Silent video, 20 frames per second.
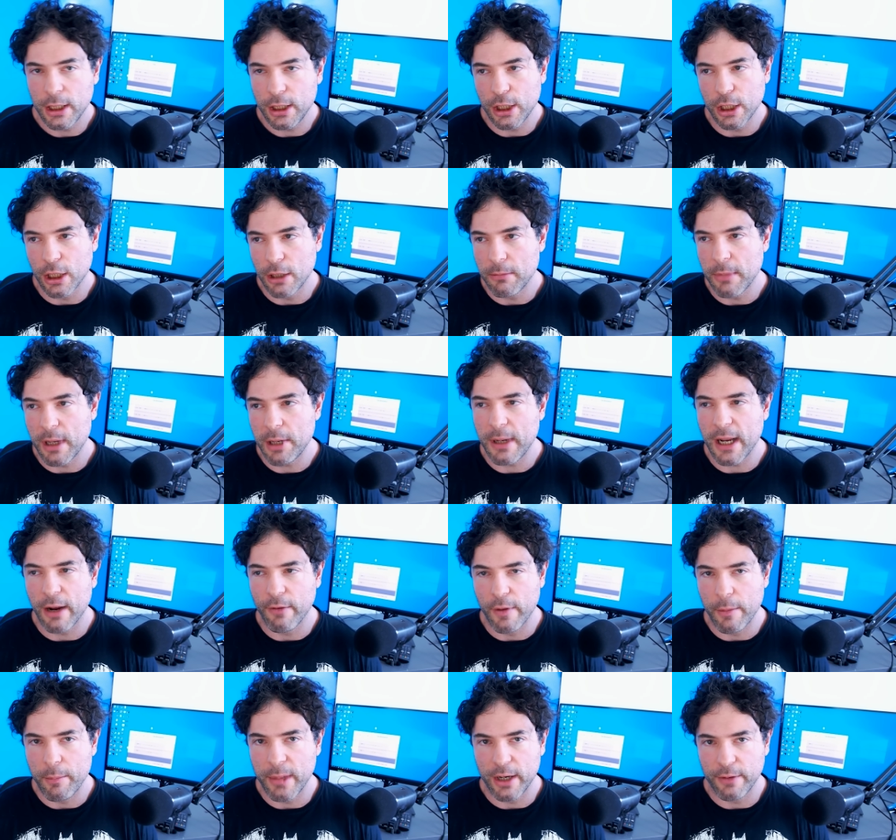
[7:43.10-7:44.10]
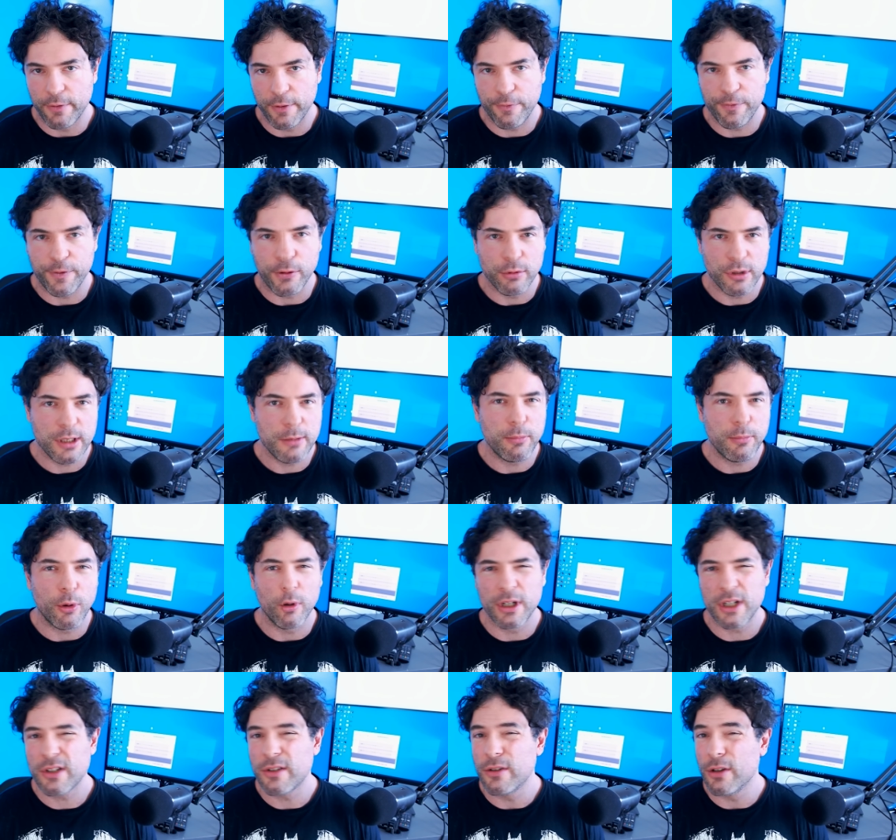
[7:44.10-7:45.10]
you know, maybe have a bit of a faulty
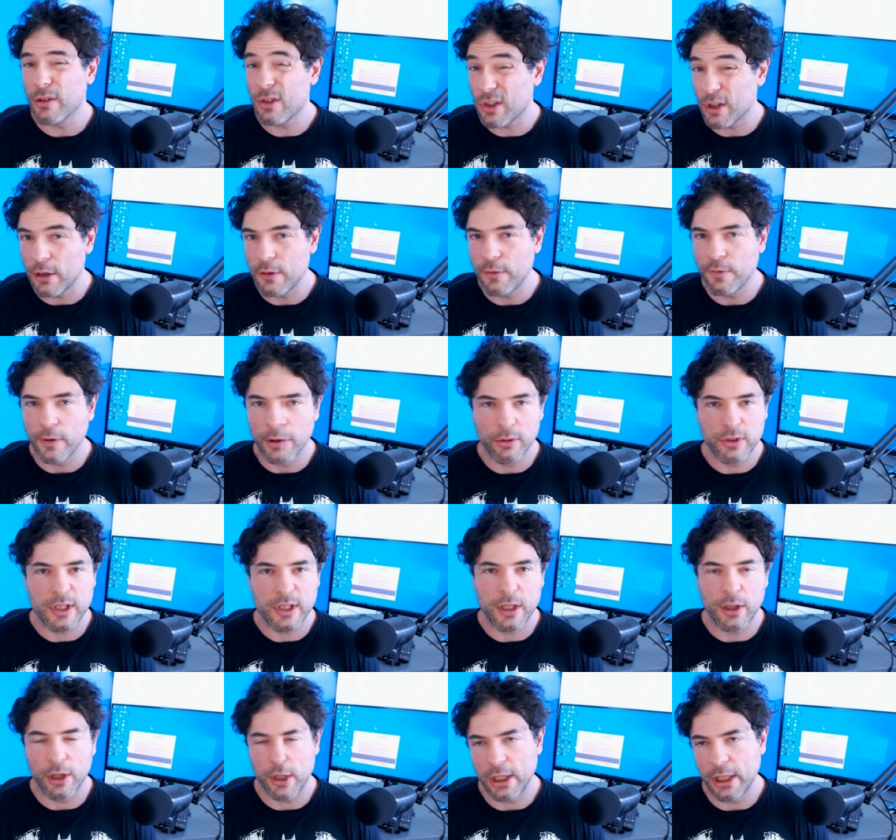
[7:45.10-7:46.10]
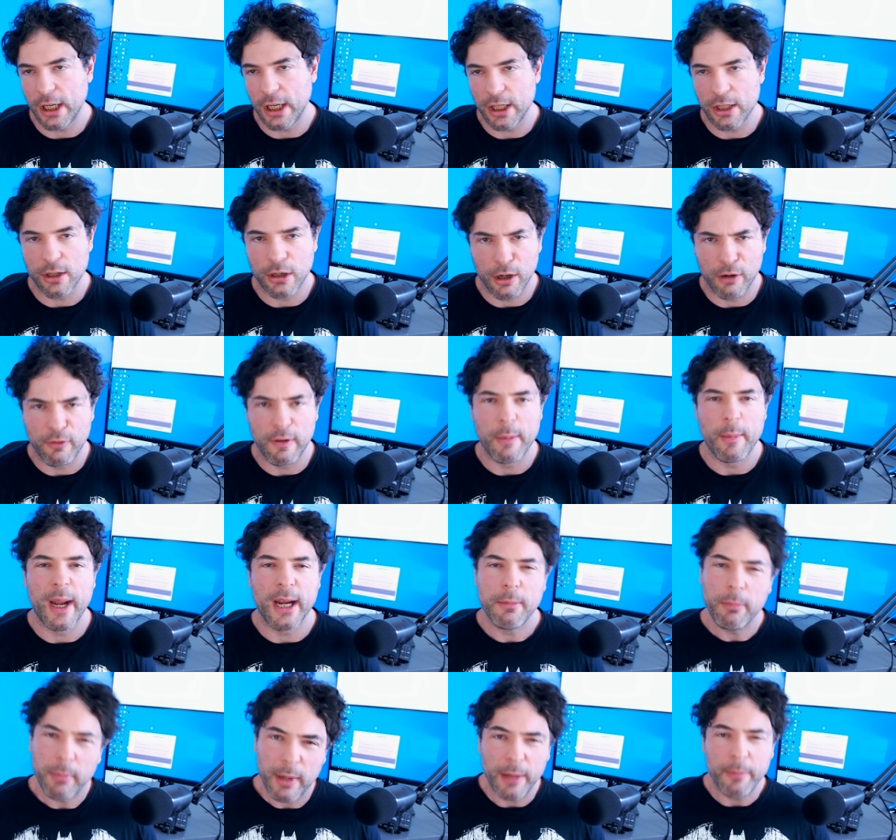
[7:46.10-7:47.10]
board. It's not so faulty that you need an
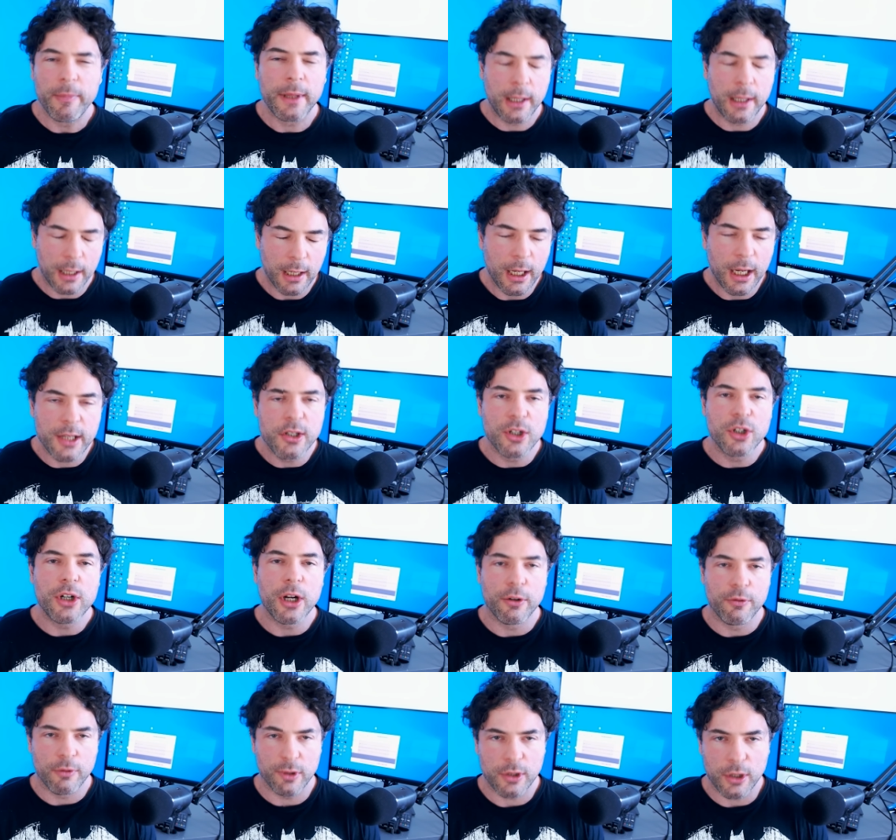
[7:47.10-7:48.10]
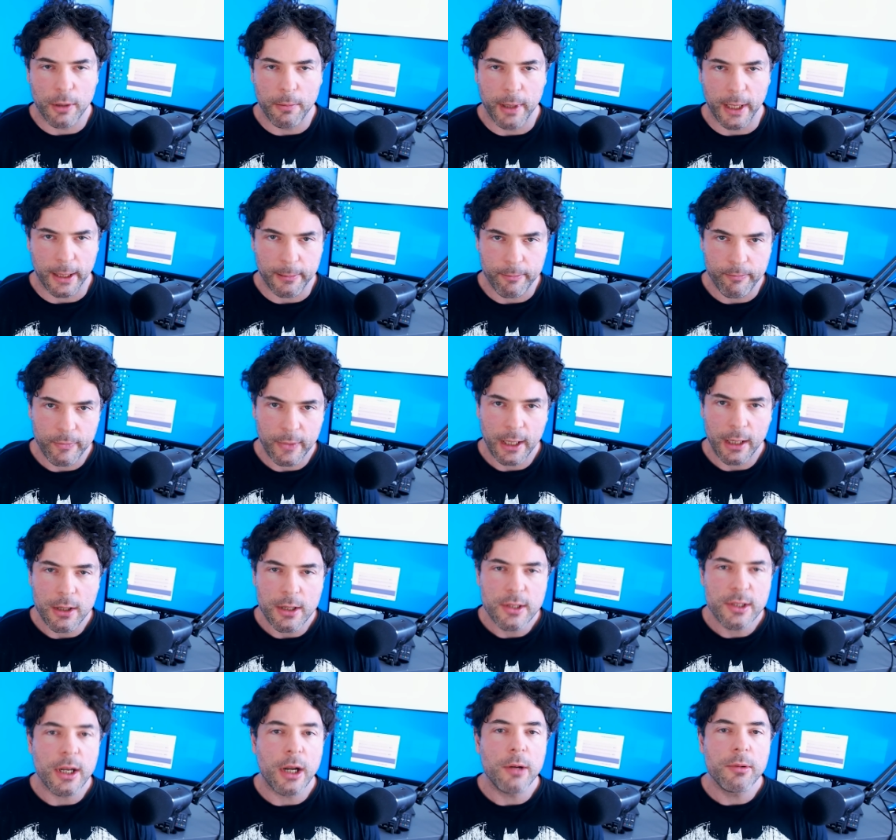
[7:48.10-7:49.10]
RMA, but as a general topic.
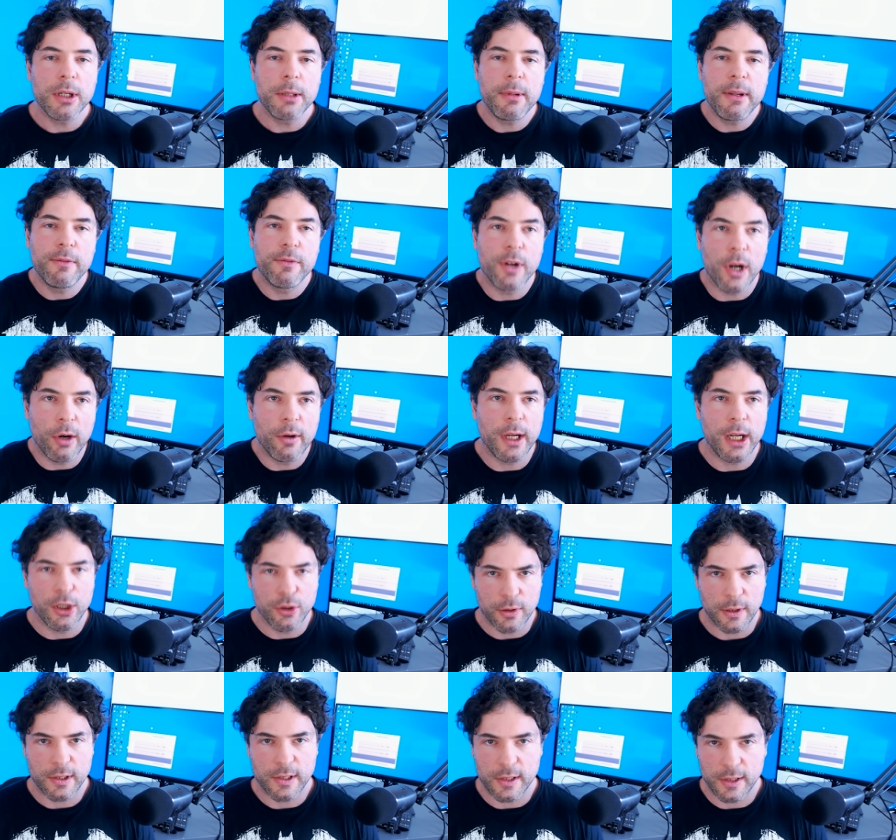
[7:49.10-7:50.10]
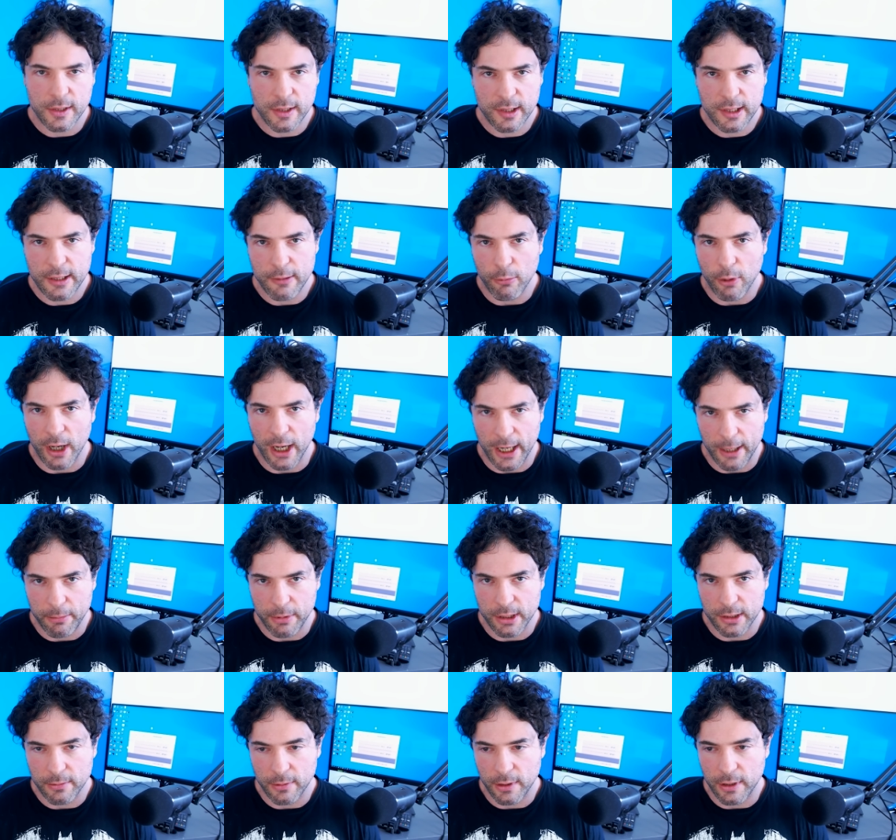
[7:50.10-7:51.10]
So I'm going to be very interested to see what
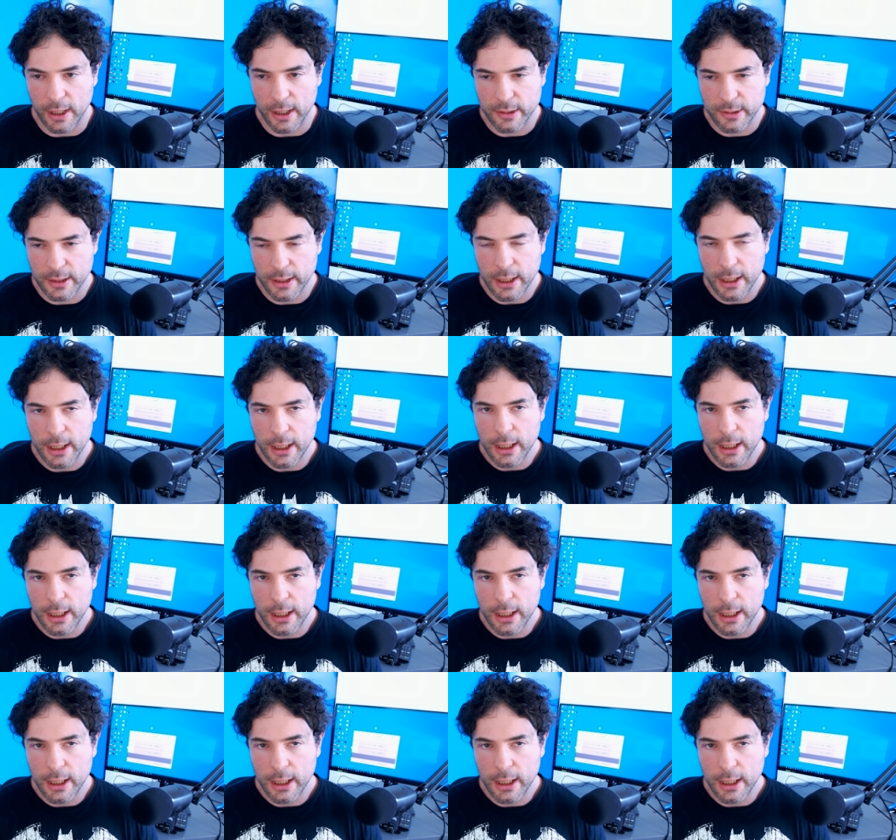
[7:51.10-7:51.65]
happens with this.